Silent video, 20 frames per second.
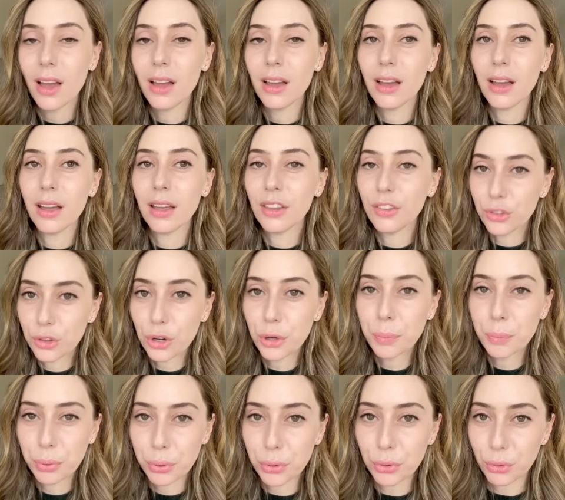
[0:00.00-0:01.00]
Is there
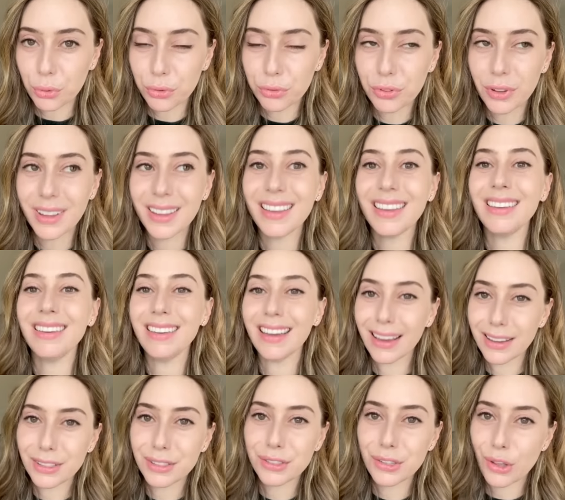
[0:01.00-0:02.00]
proof?
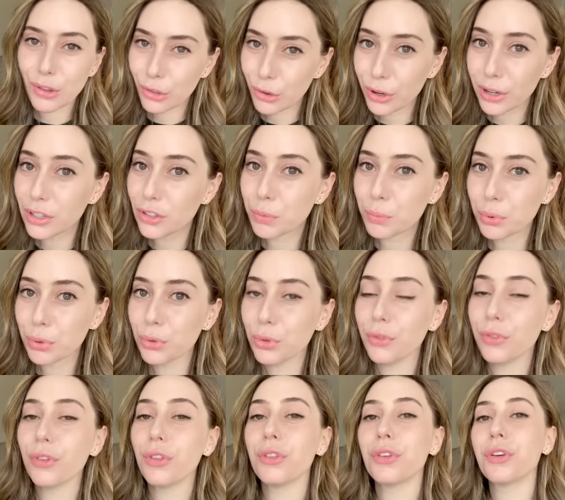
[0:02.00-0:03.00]
Yes, there is proof.
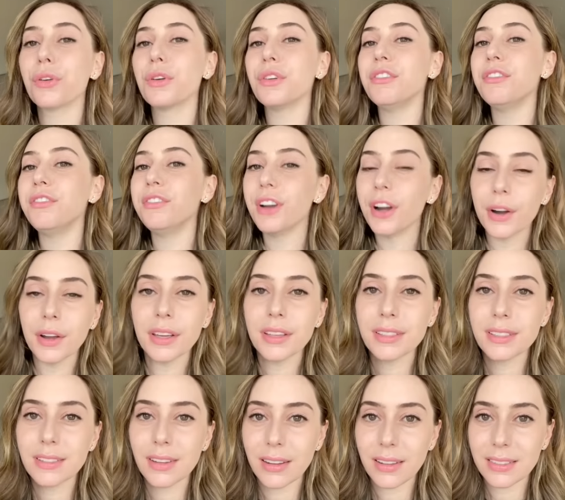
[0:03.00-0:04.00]
There are various
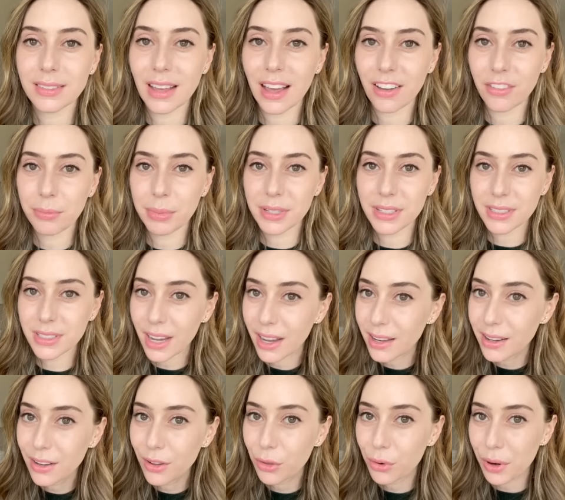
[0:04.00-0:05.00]
studies that have been
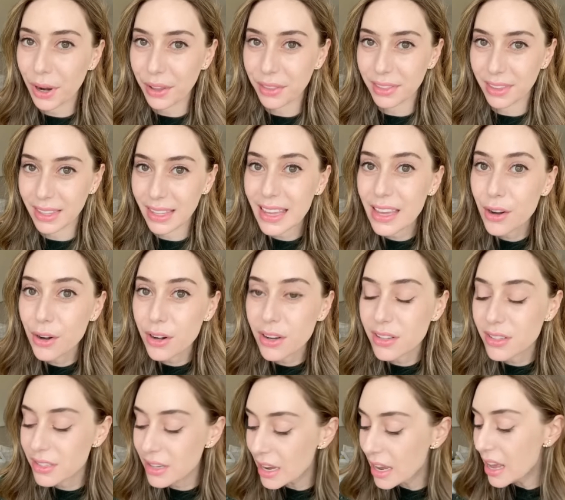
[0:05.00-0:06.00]
done throughout the
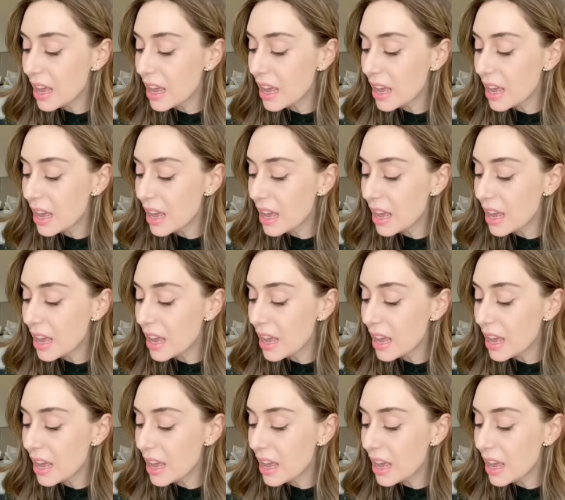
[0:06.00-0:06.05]
years.